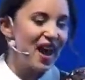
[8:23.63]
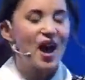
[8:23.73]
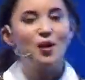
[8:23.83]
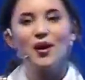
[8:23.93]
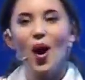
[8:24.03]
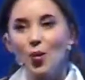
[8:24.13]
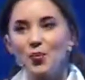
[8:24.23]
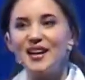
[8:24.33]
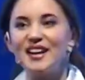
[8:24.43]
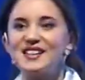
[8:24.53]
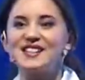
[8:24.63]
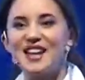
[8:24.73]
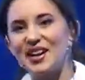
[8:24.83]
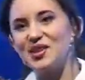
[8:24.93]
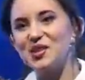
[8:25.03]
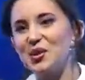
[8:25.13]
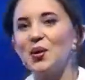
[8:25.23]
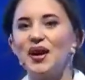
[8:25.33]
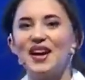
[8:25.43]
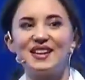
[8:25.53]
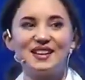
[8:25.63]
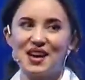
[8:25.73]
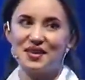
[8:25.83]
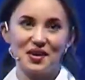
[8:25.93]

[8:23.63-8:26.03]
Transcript: and we're opening the second school in a,